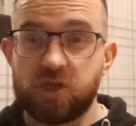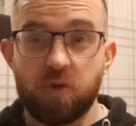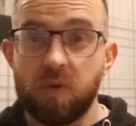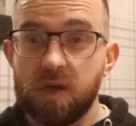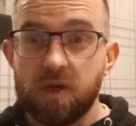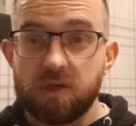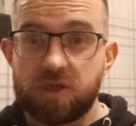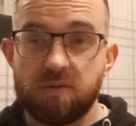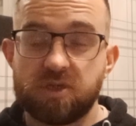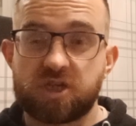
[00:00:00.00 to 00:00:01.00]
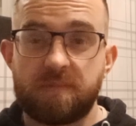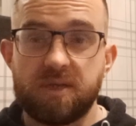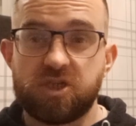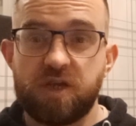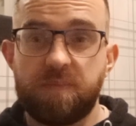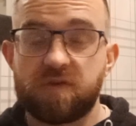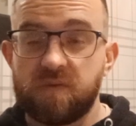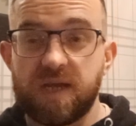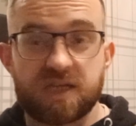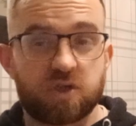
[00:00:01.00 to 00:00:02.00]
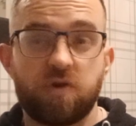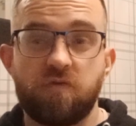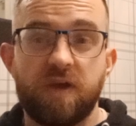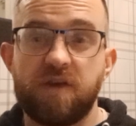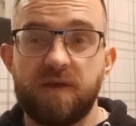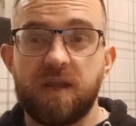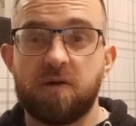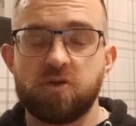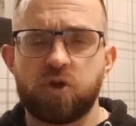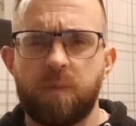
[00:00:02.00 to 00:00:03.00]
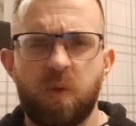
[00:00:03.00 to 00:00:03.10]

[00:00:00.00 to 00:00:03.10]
2 to the Championship, so he has done a really, really good job.